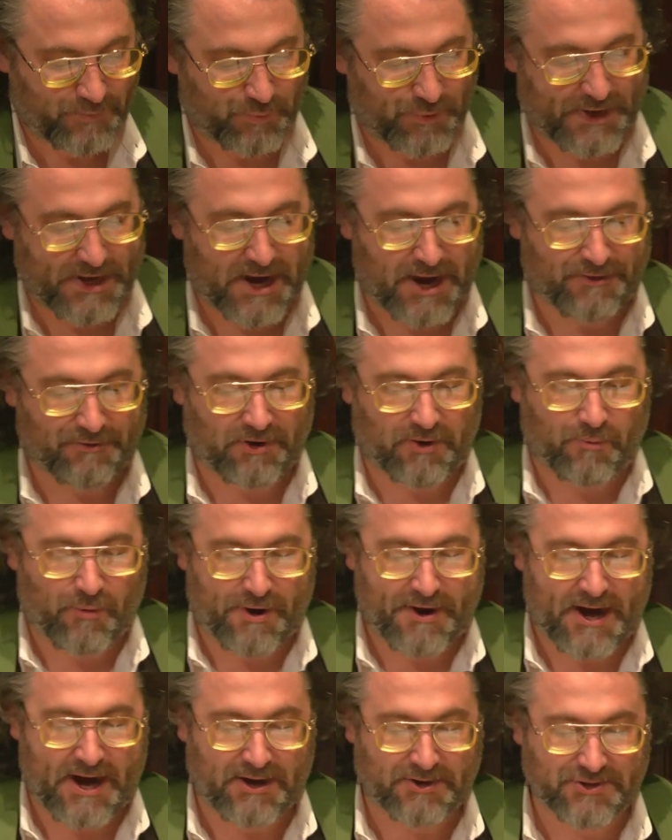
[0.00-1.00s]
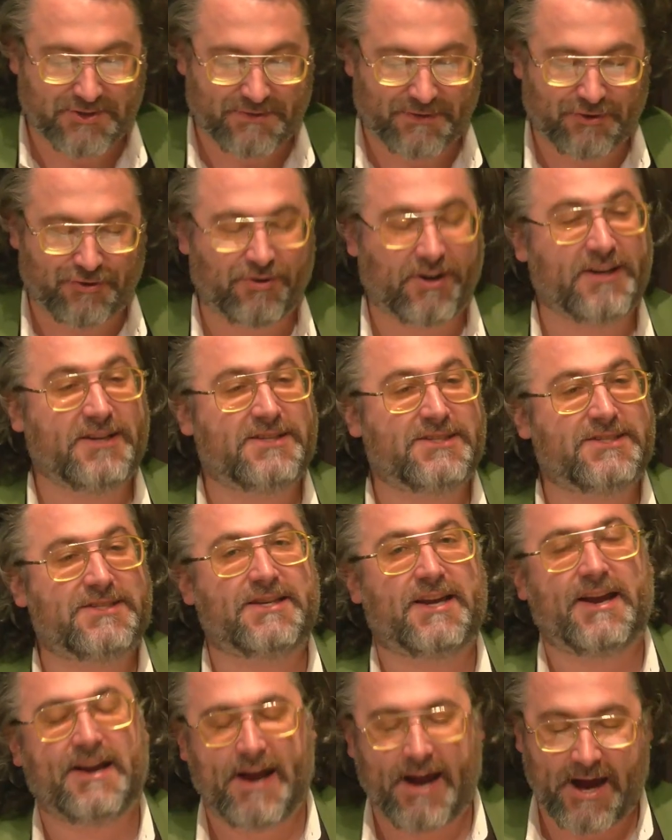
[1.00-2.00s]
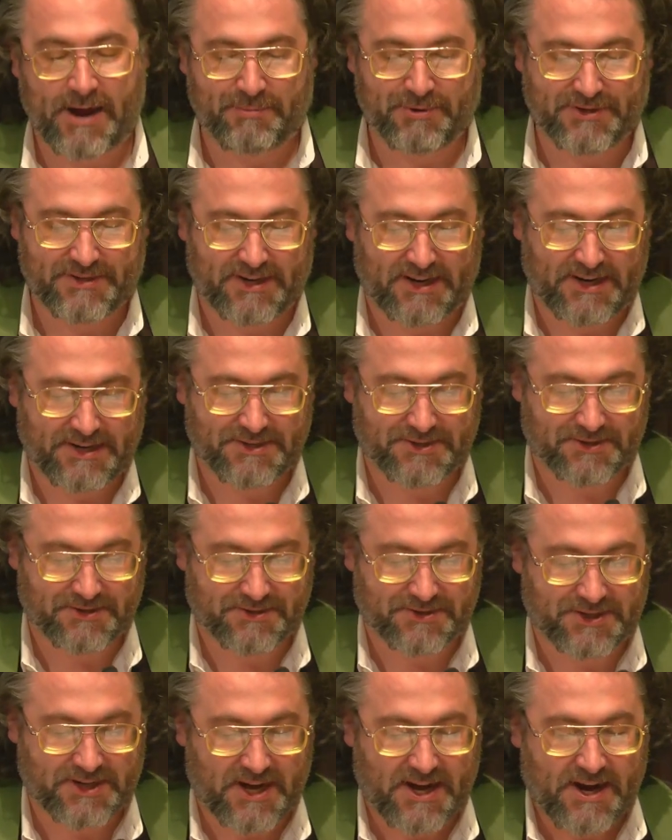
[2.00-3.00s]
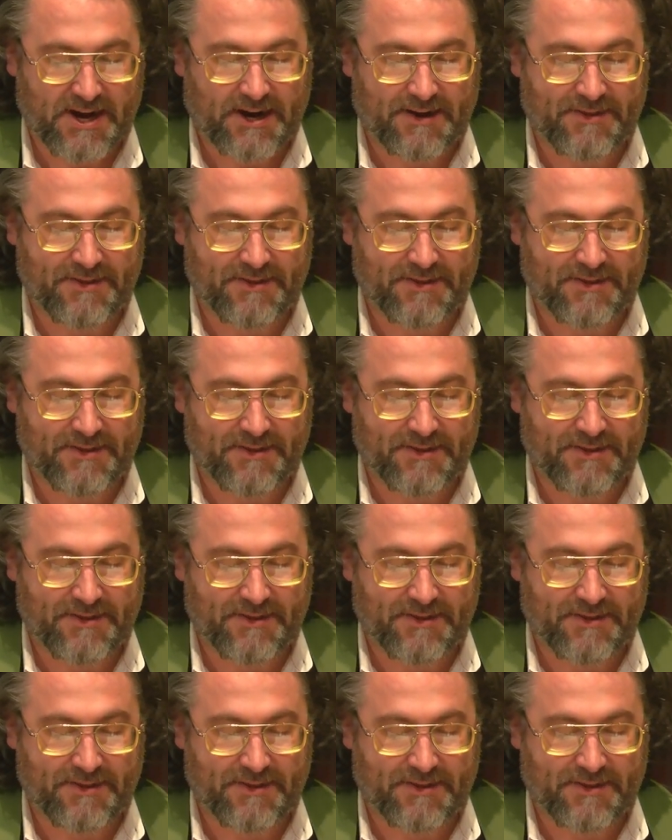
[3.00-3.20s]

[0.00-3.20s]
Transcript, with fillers: We gather at one house for drinks and appetizers